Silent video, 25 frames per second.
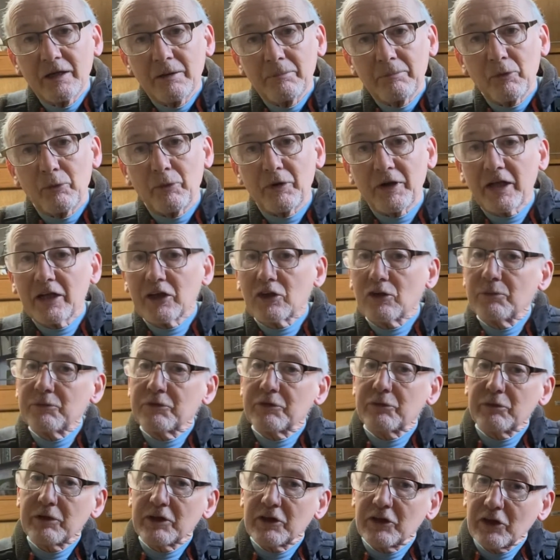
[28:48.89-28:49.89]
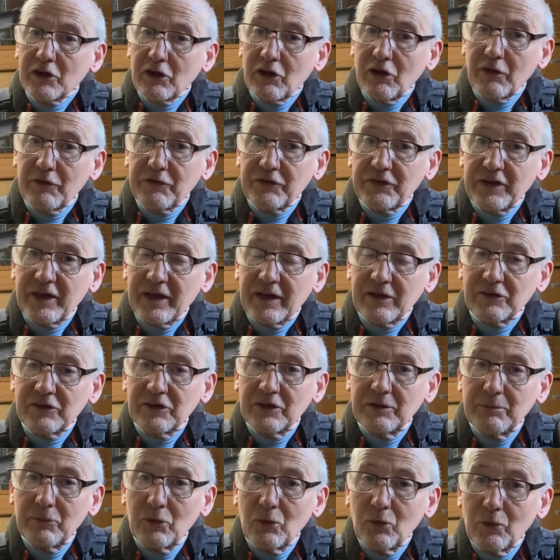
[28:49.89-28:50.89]
But when I come to wring the cloths out in
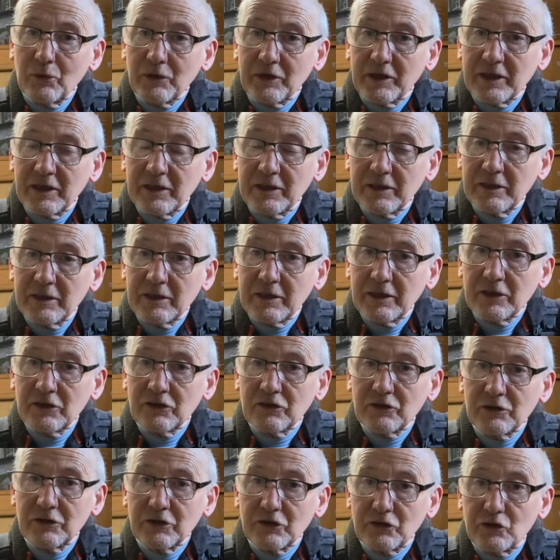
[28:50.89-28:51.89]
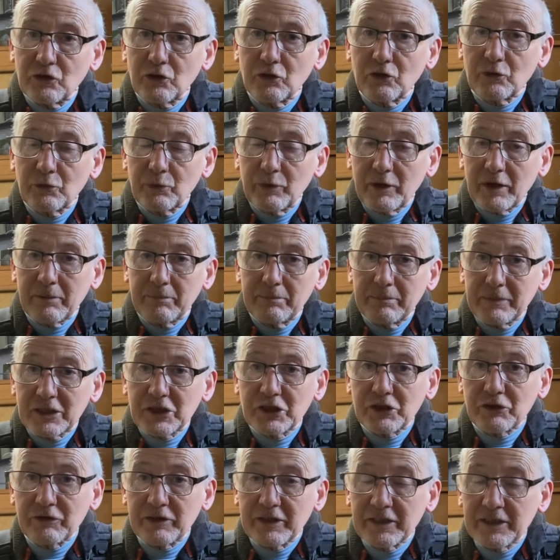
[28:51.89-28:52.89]
the morning into the jug where I'm
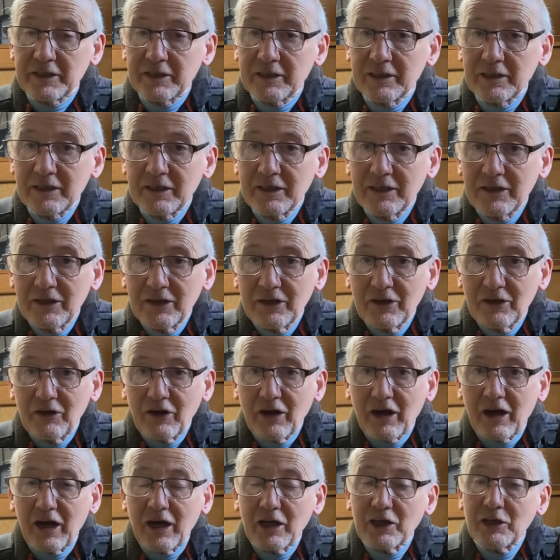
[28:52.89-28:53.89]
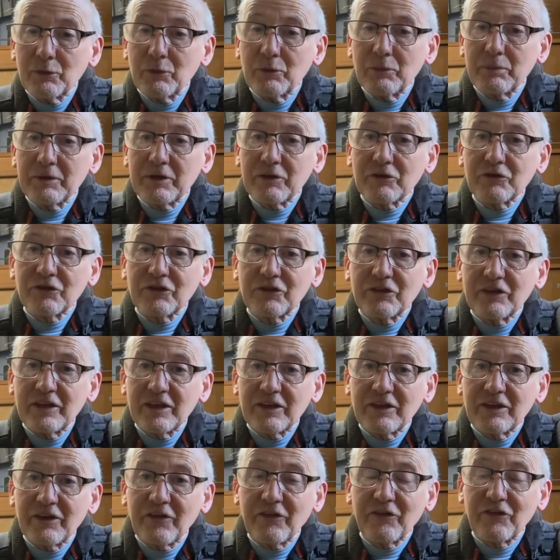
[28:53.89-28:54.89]
measuring, I will be able to see a
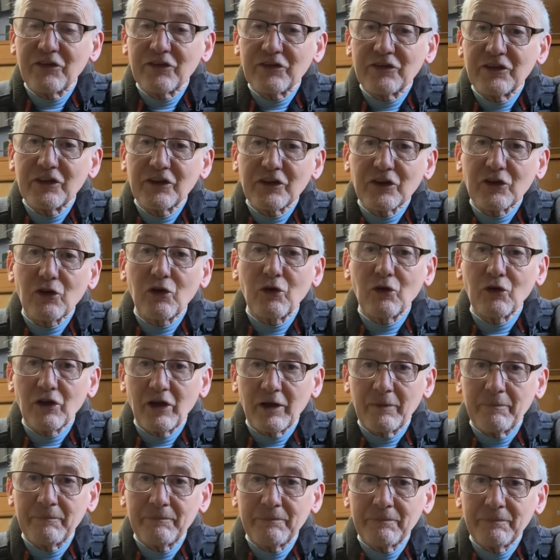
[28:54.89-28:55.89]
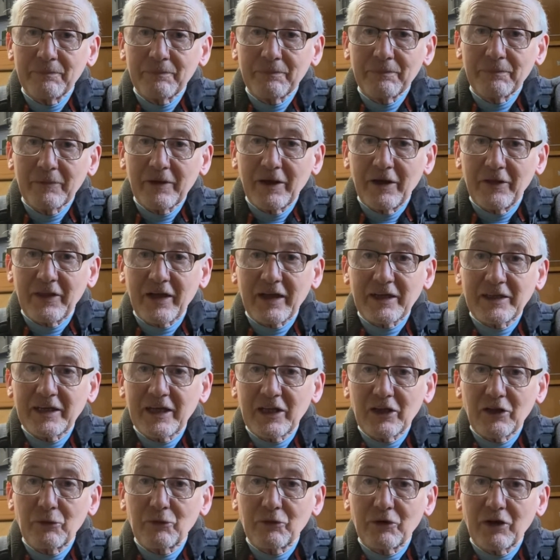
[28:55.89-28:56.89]
difference in the colour, and that
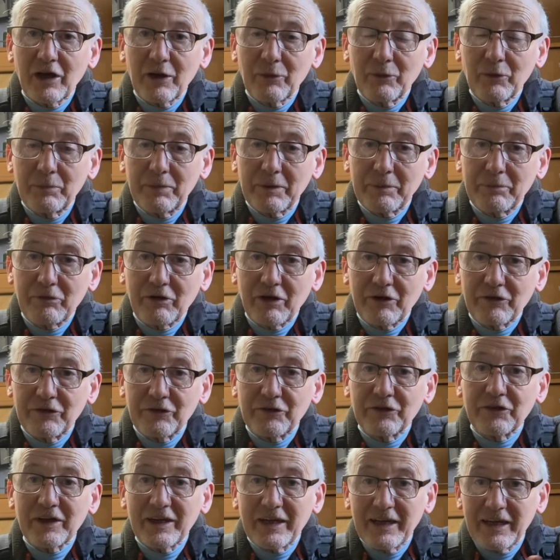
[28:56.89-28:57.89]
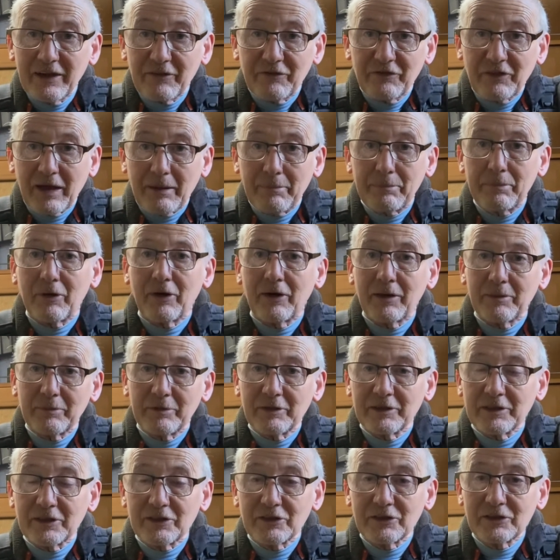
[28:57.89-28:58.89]
yellow dye will be present if that pipe
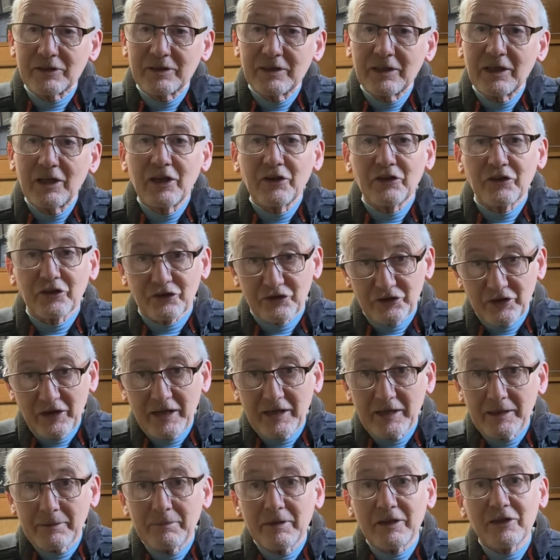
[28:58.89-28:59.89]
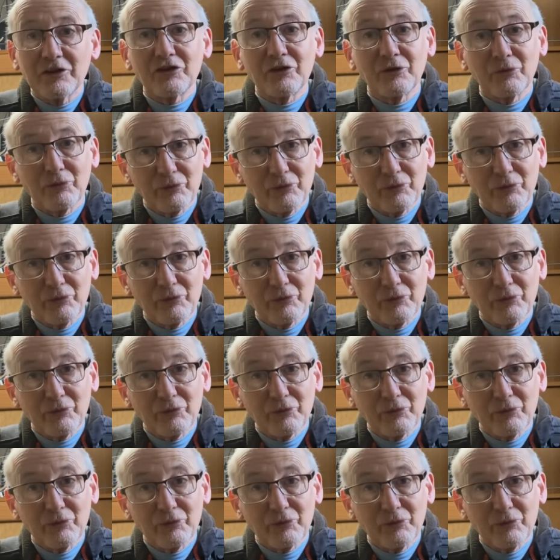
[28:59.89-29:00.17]
leaks. The same is the